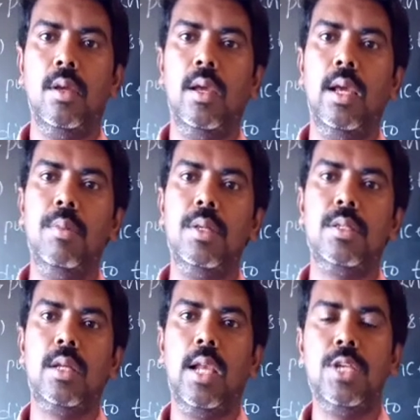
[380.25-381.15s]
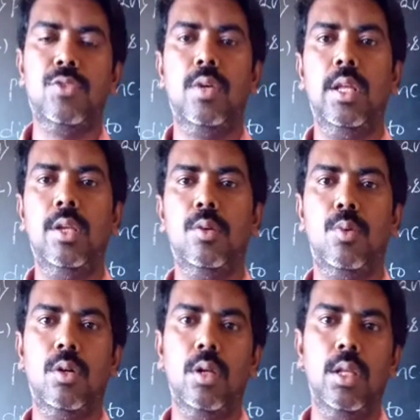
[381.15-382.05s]
Elements are classified into
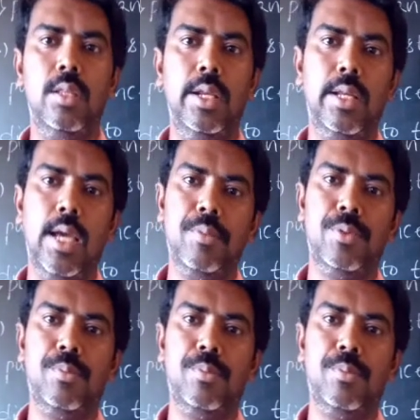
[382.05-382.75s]
broadly three types: